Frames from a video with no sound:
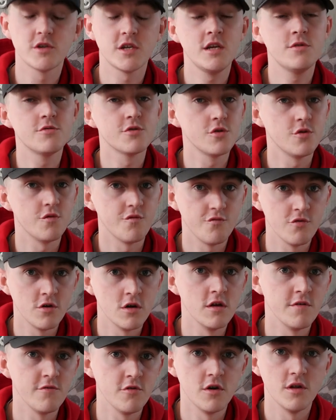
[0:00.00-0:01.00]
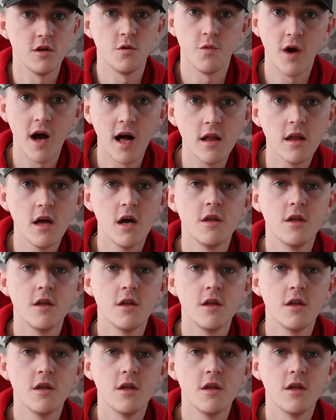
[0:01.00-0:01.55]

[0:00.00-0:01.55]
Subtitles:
machines were doing really, really well.